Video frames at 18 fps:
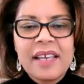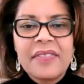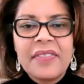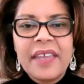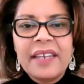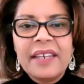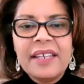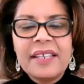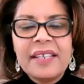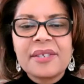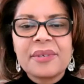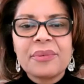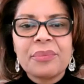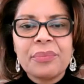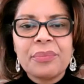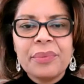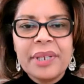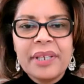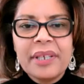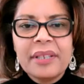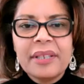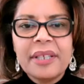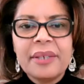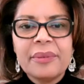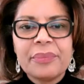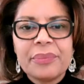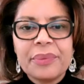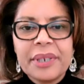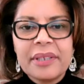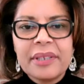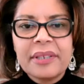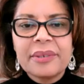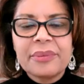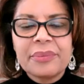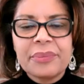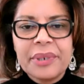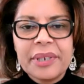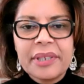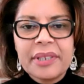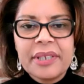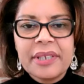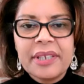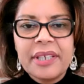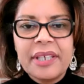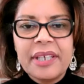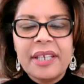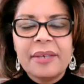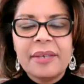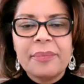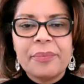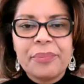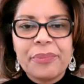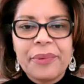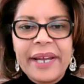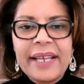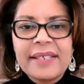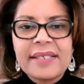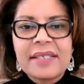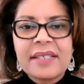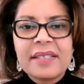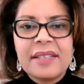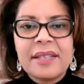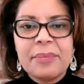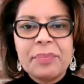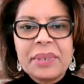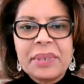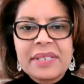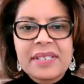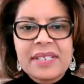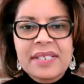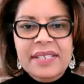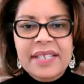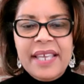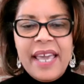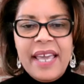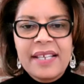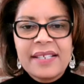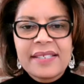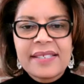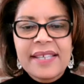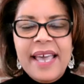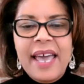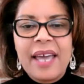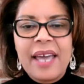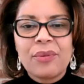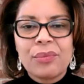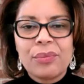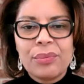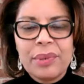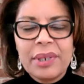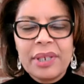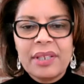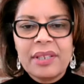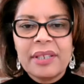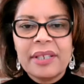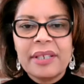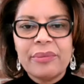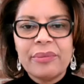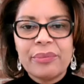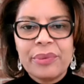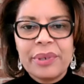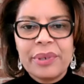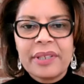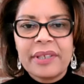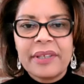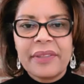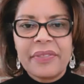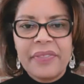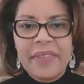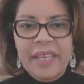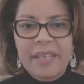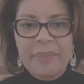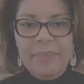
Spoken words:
they need to really, really, really embrace the business case and really, really think